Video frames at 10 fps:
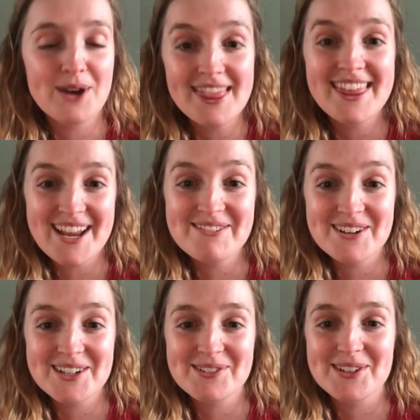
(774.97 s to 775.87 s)
thing
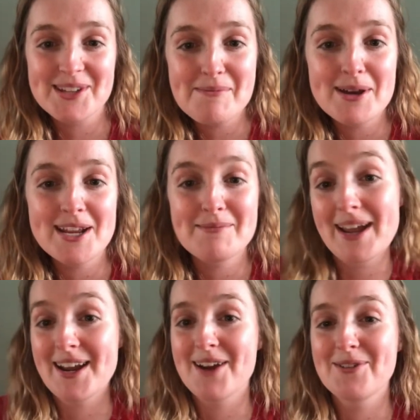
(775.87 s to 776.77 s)
works for somebody
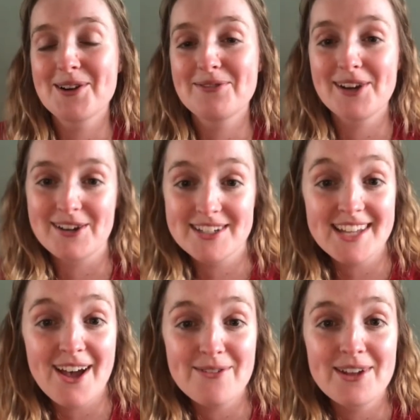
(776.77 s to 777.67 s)
might not work for yourself,